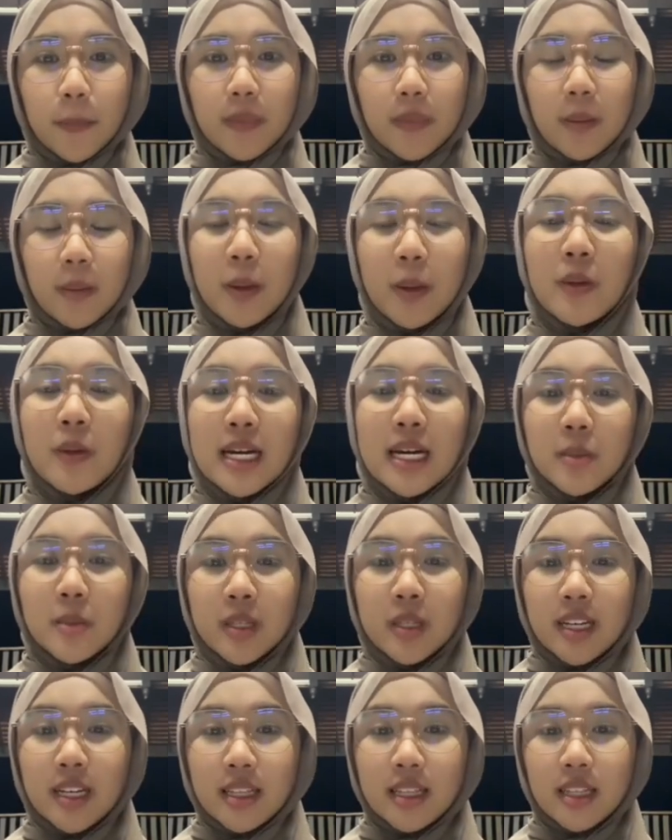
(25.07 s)
people has
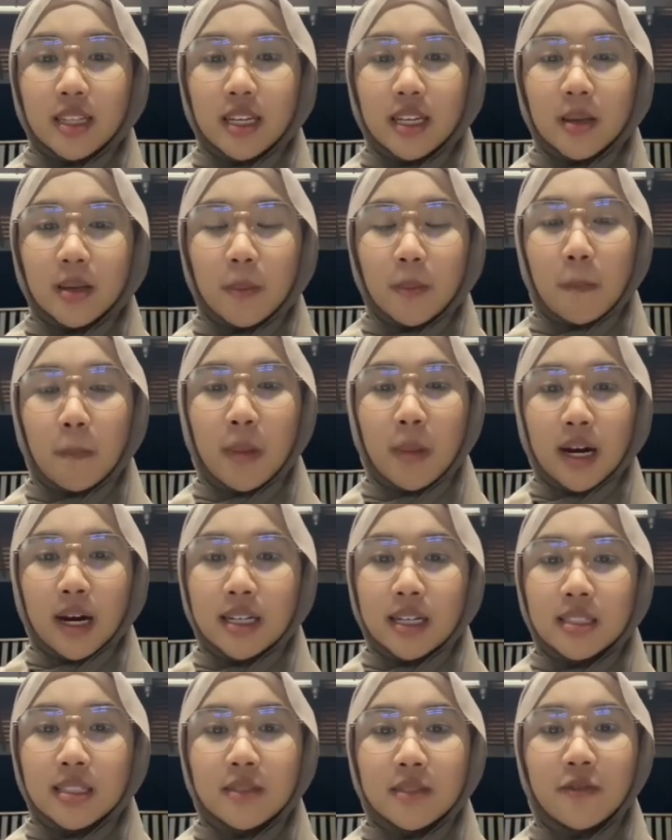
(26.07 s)
been getting
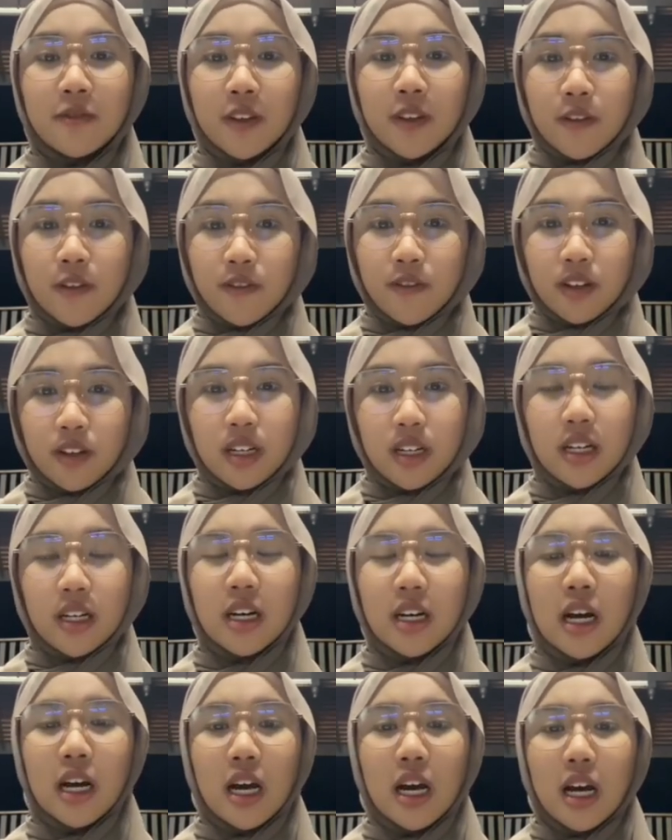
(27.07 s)
mild fever,
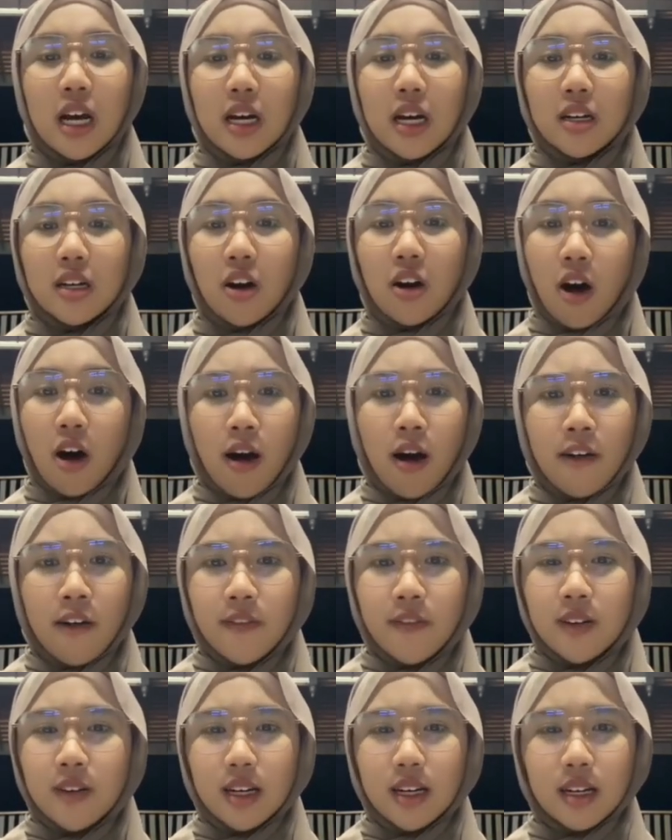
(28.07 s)
cough,
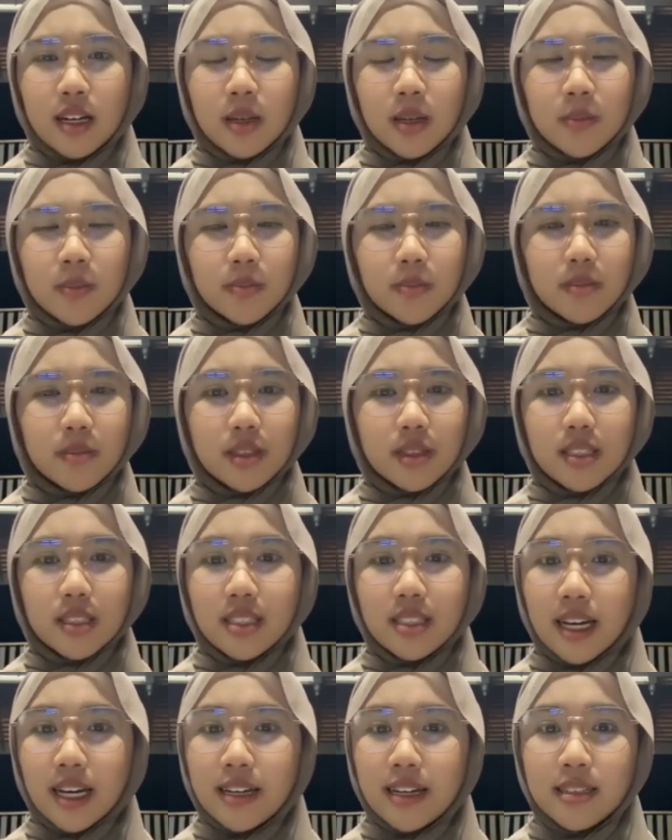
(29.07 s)

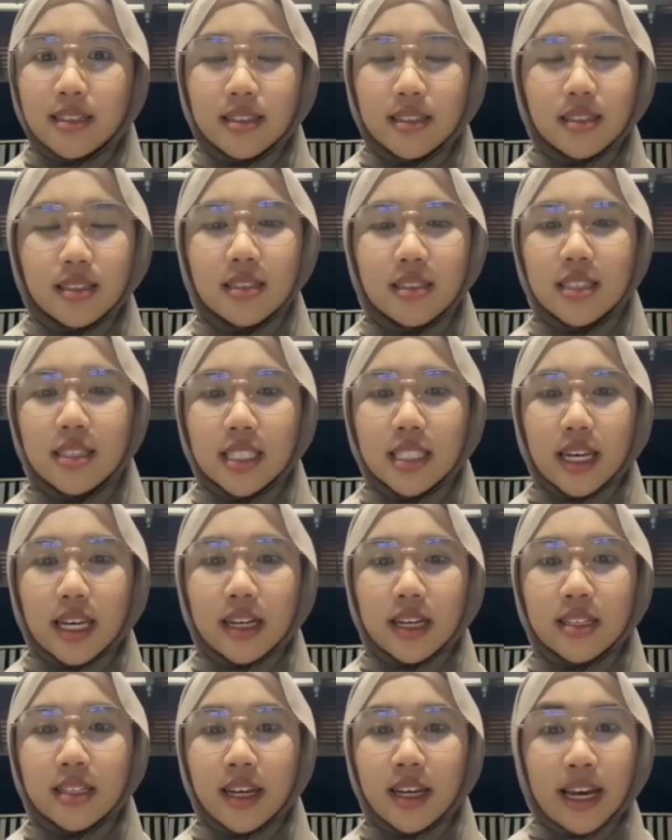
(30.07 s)
sinuses
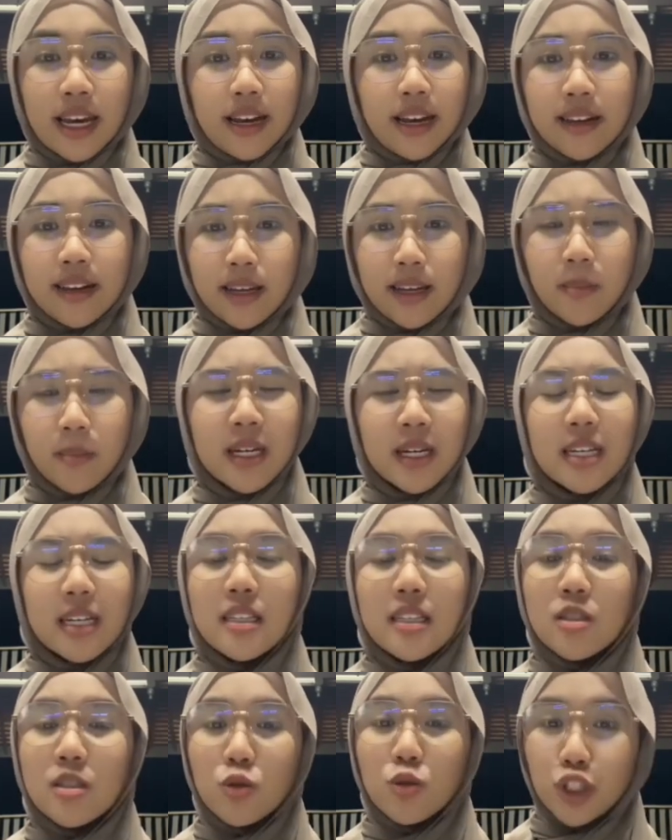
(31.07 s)
and headache, but
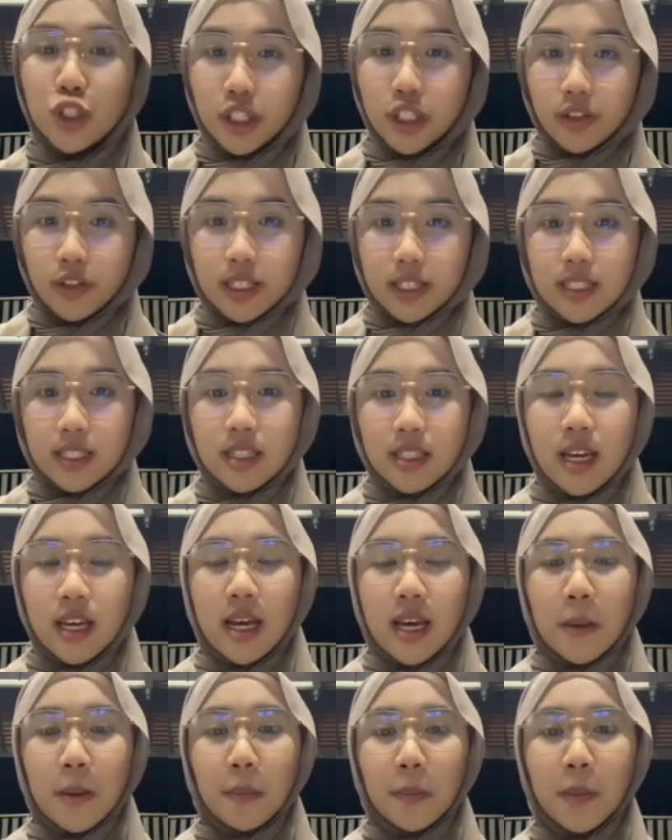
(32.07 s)
nothing too serious.
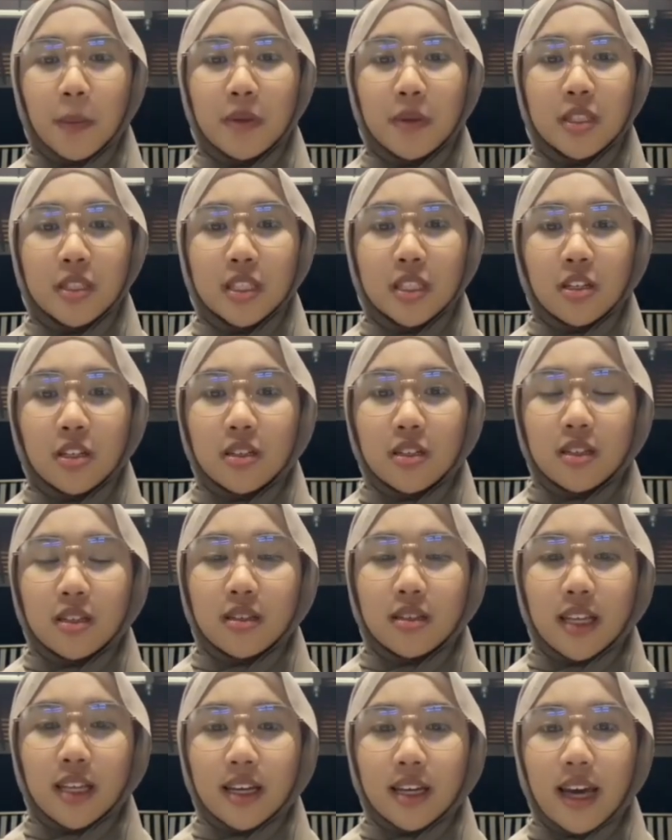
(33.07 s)
People did not
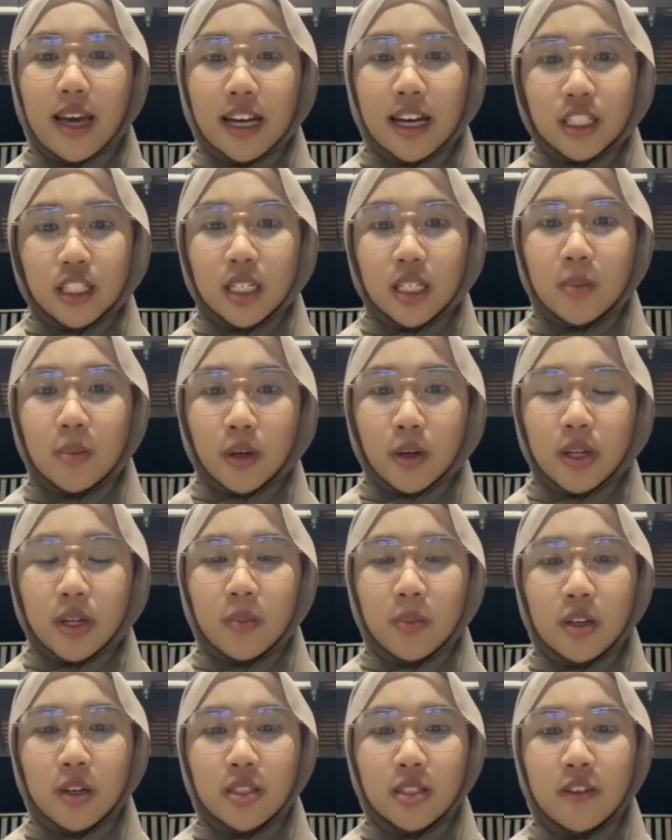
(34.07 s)
take action about it
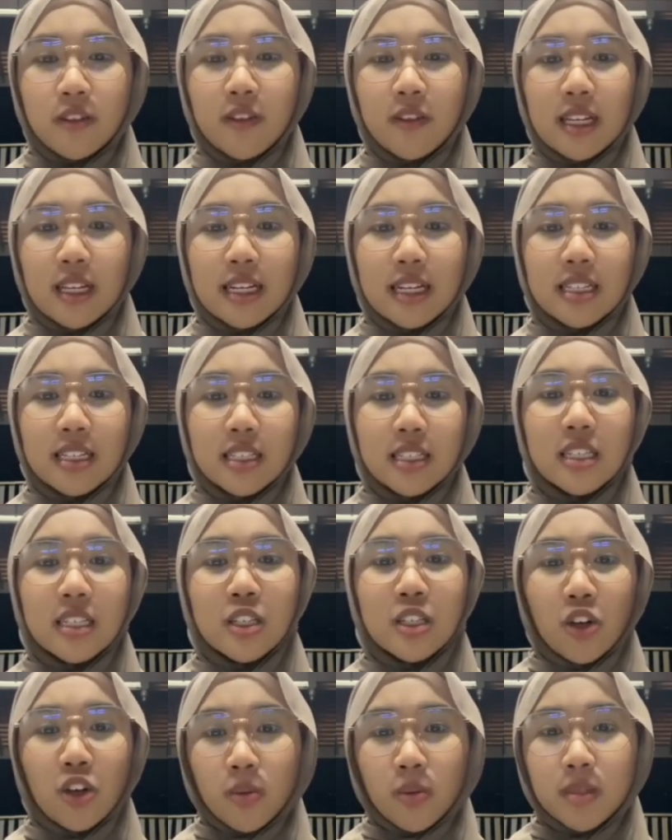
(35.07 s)
because they feel like this is a
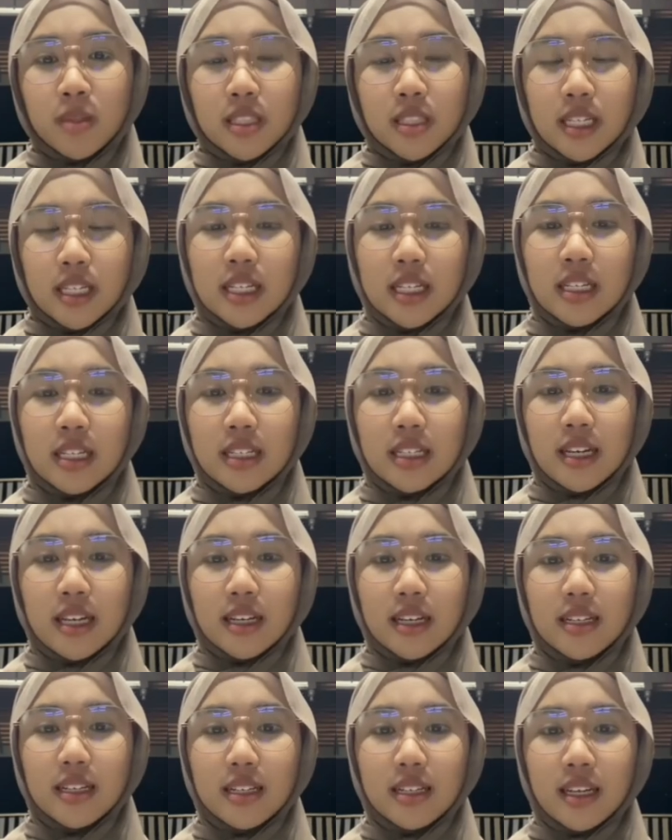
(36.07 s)
normal thing
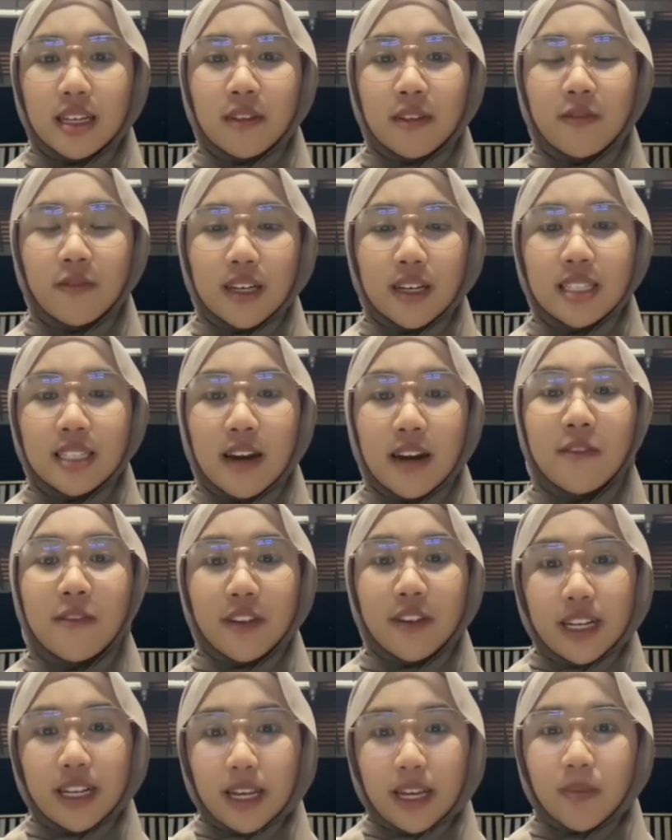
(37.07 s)
that they face
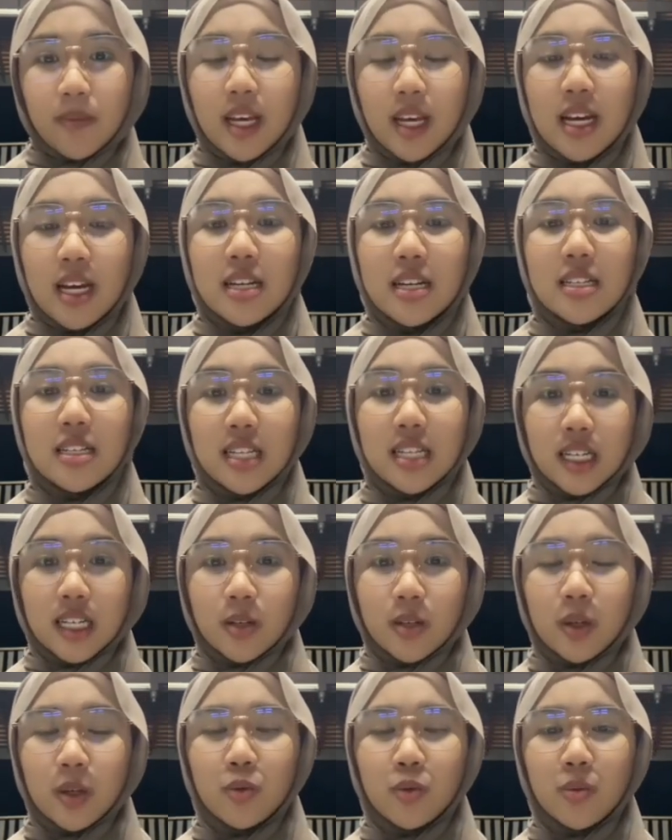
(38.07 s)
every day. The
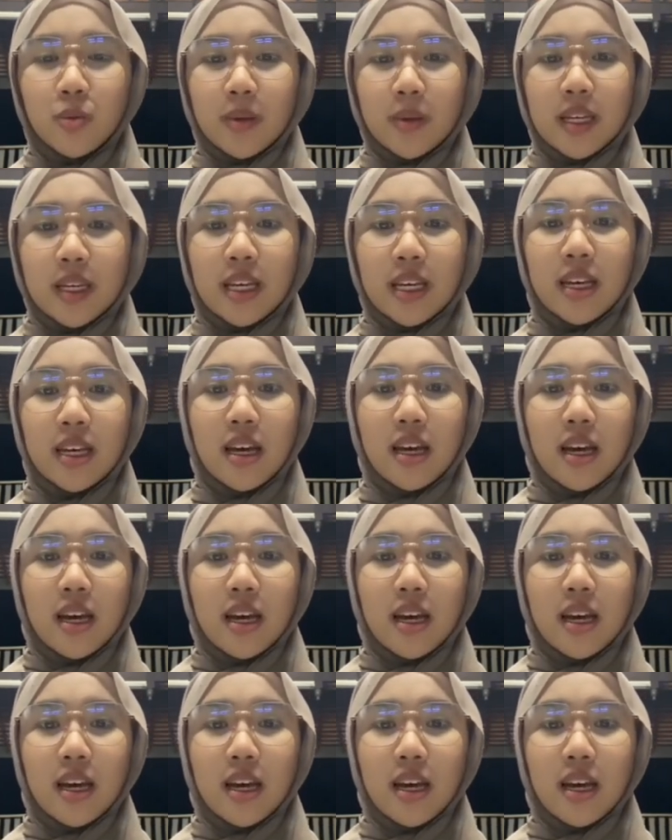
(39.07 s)
second one would be